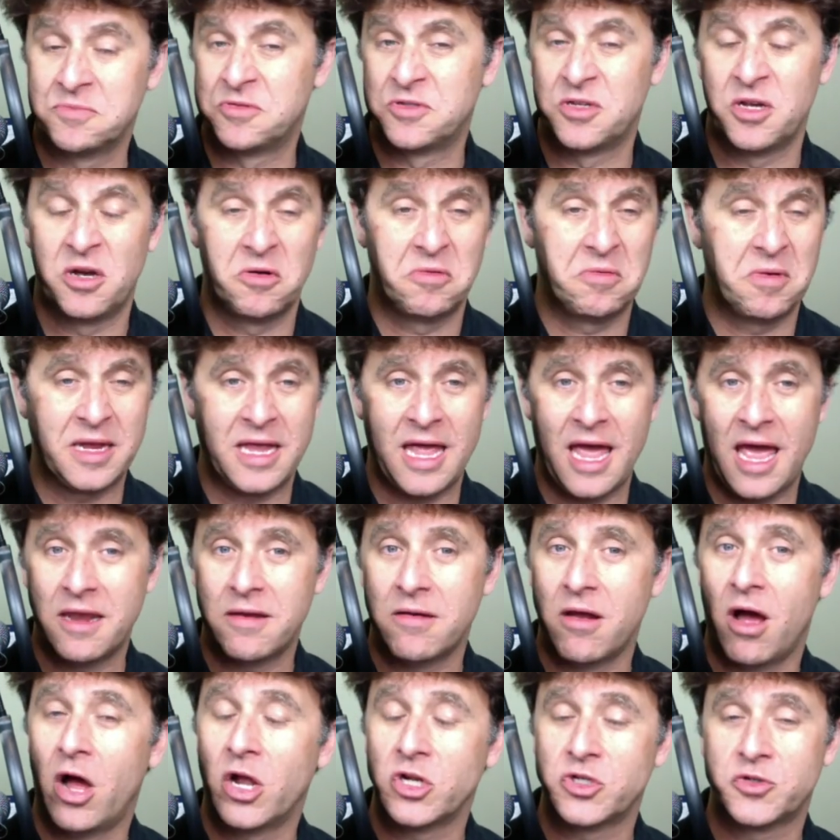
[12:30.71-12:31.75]
So
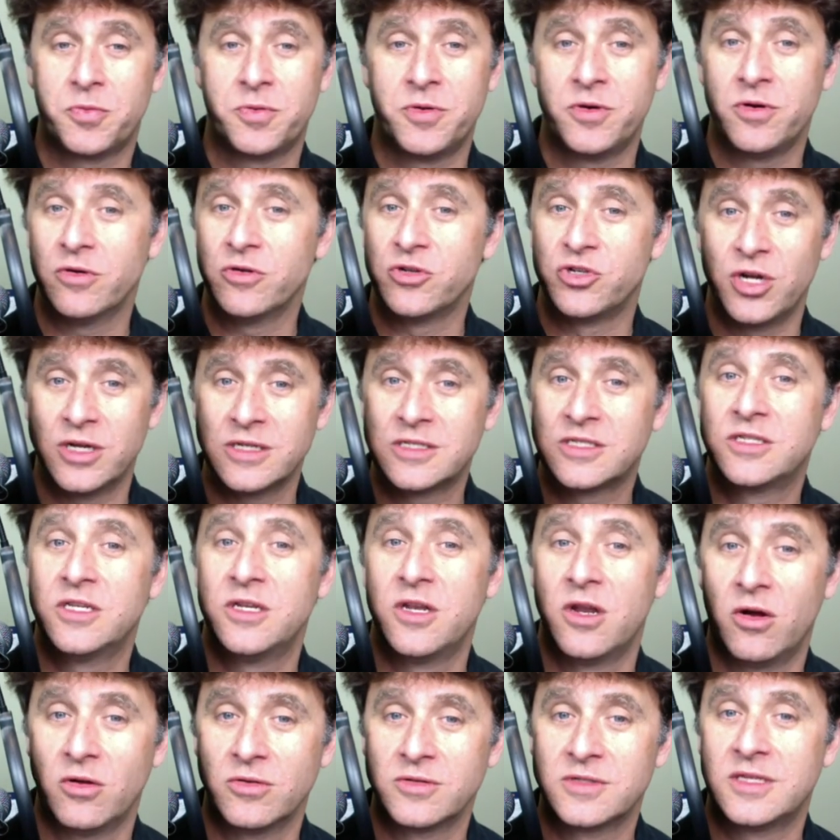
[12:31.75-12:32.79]
again, entrepreneur just
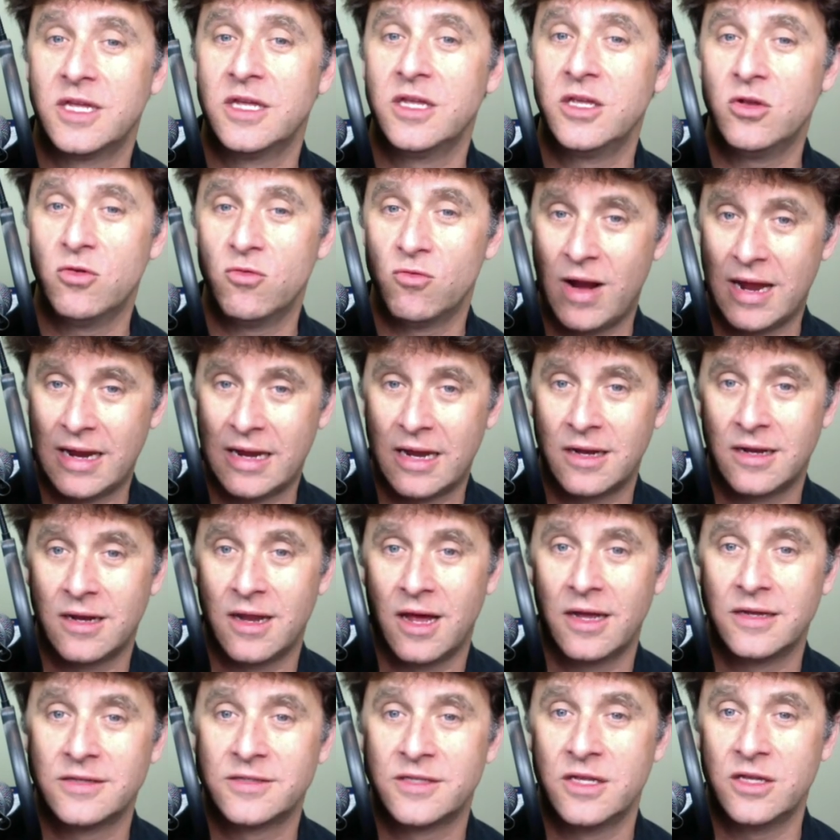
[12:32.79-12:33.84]
denotes that you
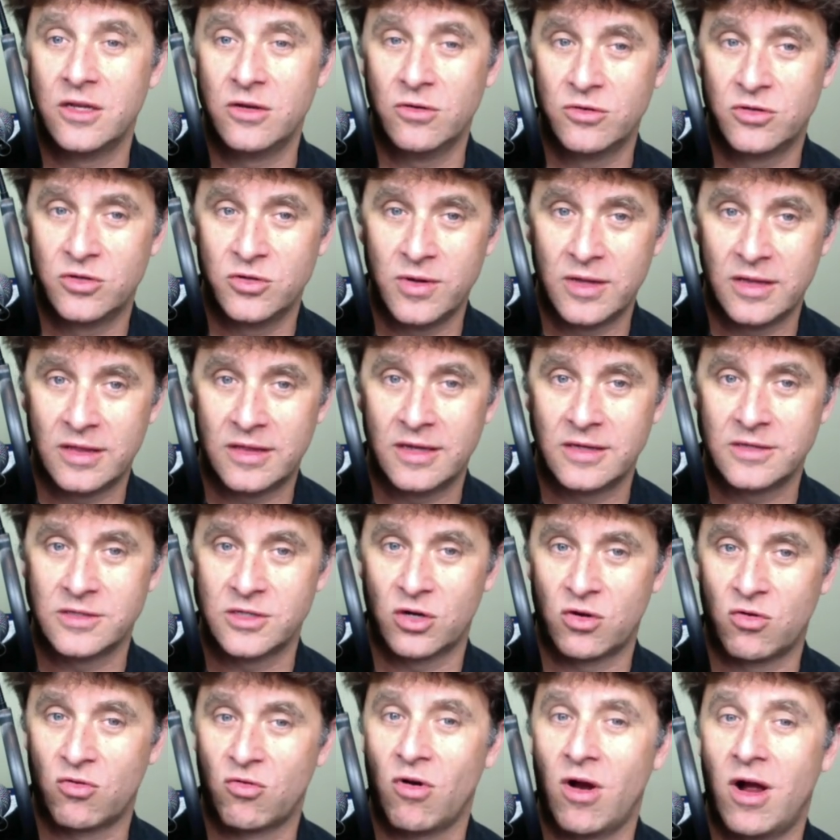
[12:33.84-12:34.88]
recognize that you're doing things
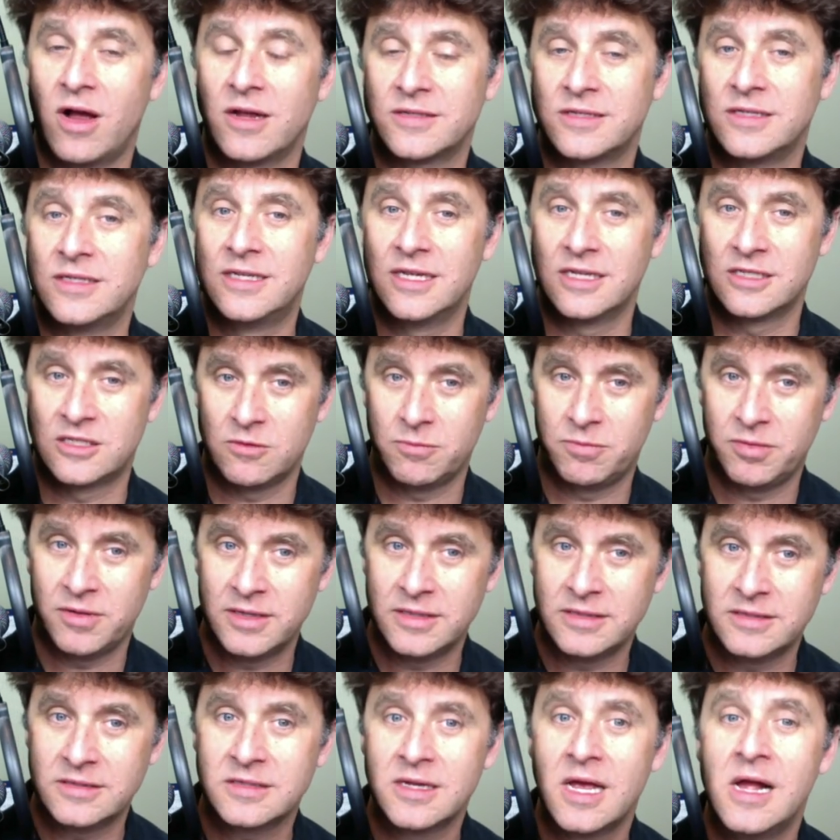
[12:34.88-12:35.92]
across
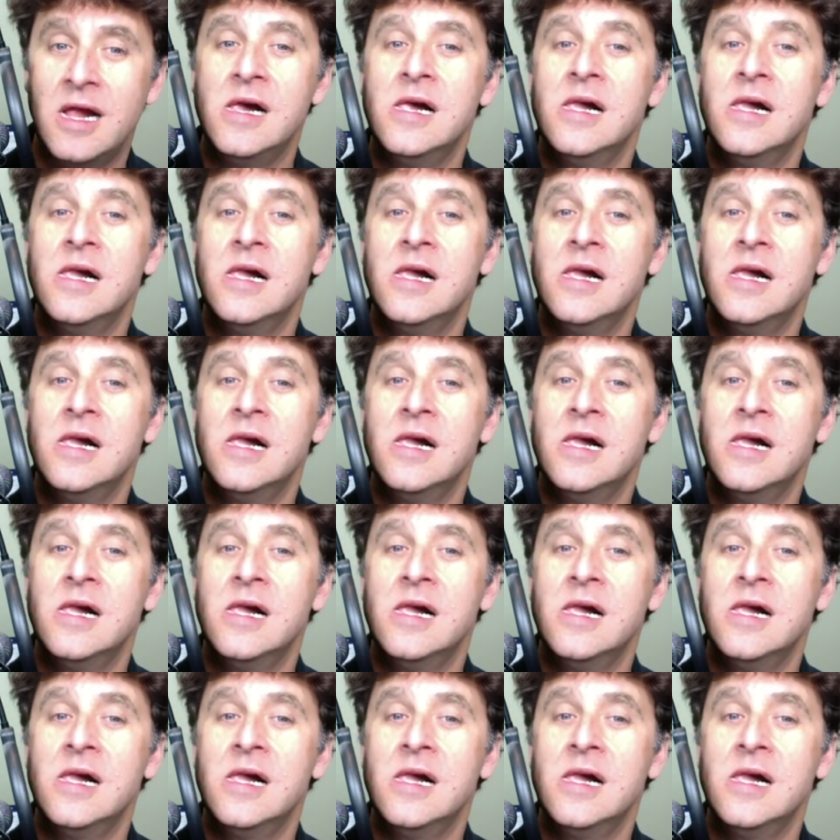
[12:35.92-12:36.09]
disciplines